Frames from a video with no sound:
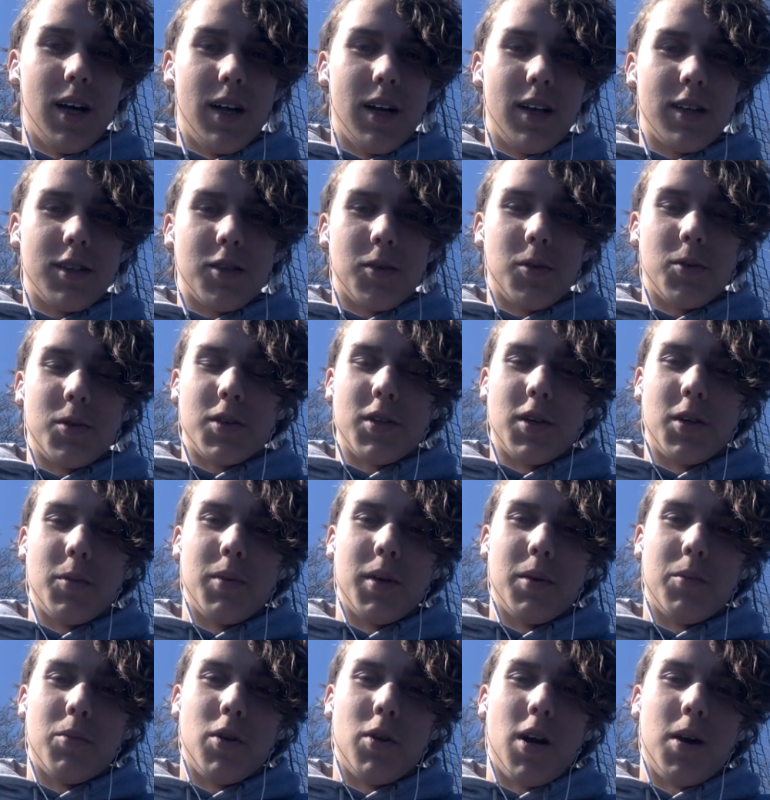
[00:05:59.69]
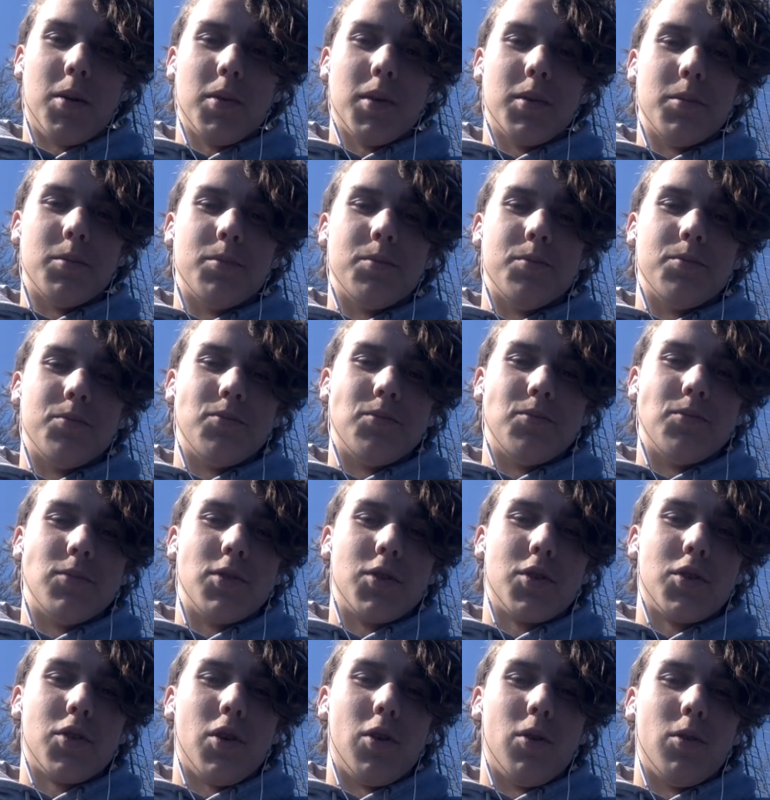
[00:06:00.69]
it's always going to be a problem.
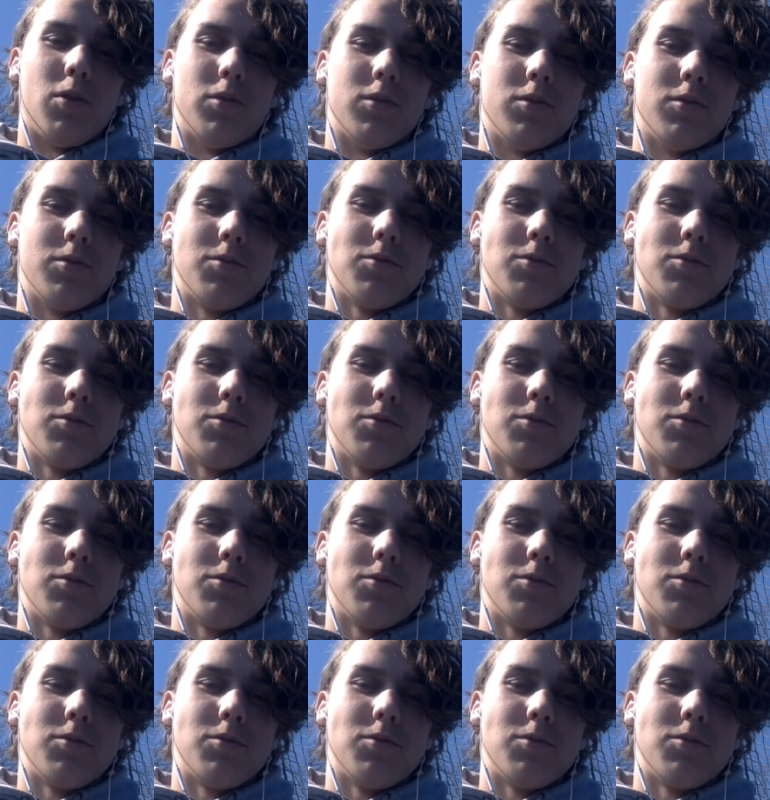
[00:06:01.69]
So